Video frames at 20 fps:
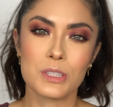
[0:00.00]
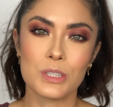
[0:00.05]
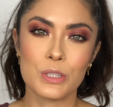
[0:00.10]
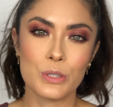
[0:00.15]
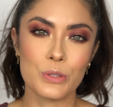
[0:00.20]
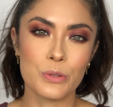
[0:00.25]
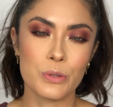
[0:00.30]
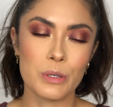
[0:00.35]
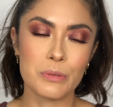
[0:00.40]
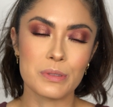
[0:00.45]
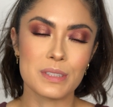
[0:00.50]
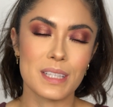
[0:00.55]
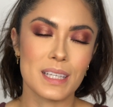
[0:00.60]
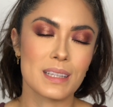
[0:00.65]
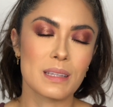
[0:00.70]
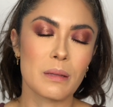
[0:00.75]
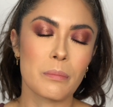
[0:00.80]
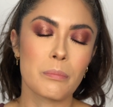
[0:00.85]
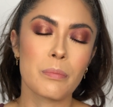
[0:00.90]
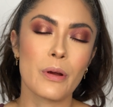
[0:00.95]
two. It was
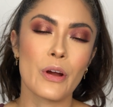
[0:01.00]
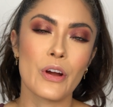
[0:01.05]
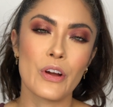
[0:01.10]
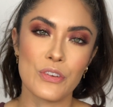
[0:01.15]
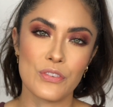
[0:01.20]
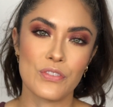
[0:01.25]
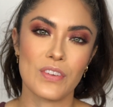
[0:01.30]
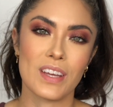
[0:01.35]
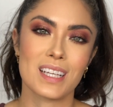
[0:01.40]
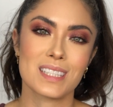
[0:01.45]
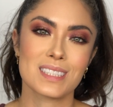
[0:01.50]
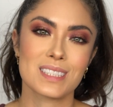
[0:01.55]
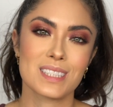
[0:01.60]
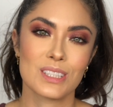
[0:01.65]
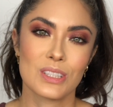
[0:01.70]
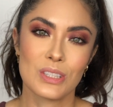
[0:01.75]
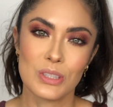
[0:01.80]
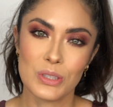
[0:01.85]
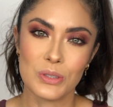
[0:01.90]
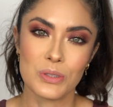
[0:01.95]
like the perfect
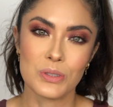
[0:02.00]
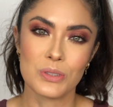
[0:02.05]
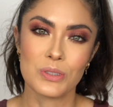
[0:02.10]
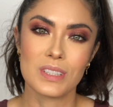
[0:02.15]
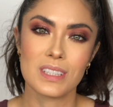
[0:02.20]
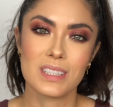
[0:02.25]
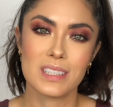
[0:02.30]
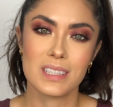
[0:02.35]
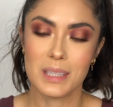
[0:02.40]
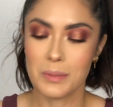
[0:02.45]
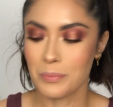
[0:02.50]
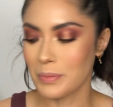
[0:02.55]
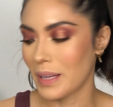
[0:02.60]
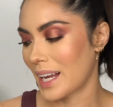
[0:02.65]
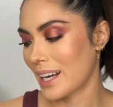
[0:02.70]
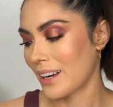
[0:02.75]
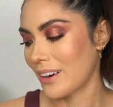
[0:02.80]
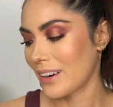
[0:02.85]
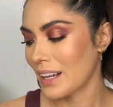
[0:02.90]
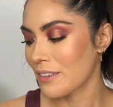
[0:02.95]
nude lip
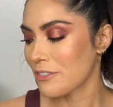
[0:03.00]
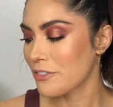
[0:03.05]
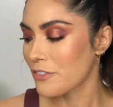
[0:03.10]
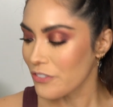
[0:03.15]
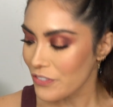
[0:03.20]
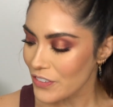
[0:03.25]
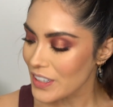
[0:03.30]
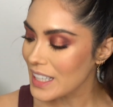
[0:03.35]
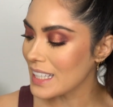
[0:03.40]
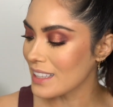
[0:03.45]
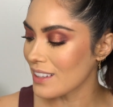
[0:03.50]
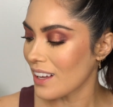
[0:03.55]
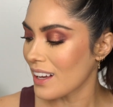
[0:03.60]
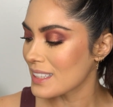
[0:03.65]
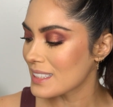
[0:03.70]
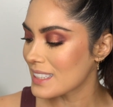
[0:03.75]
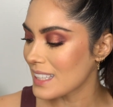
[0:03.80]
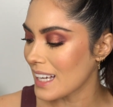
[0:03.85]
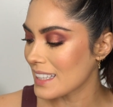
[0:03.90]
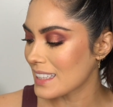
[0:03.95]
liner and I freaking
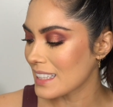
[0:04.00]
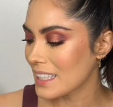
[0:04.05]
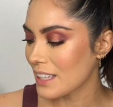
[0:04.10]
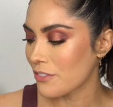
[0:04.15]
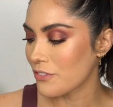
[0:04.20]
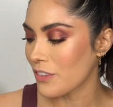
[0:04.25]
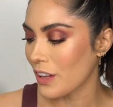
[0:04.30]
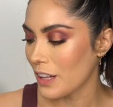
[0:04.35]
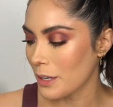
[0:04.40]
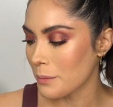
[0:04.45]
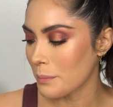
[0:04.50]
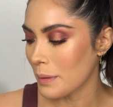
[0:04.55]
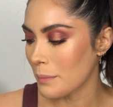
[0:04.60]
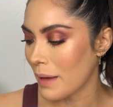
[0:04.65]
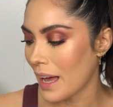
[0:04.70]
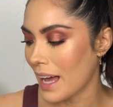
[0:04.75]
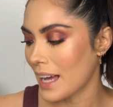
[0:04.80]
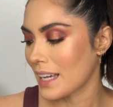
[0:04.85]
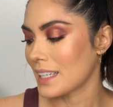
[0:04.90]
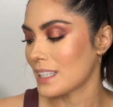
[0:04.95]
lost it. I think it fell out of my
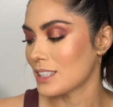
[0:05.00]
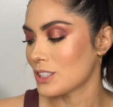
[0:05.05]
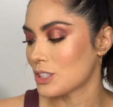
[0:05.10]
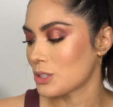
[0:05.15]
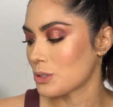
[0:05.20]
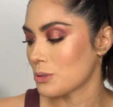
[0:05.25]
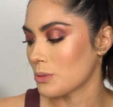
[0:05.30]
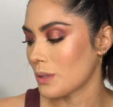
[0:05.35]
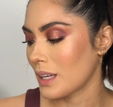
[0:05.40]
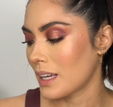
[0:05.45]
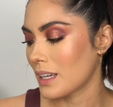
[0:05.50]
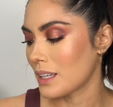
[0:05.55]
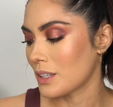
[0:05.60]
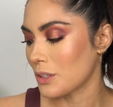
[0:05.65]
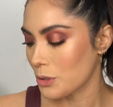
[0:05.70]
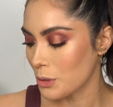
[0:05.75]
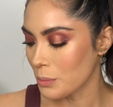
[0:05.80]
bag into an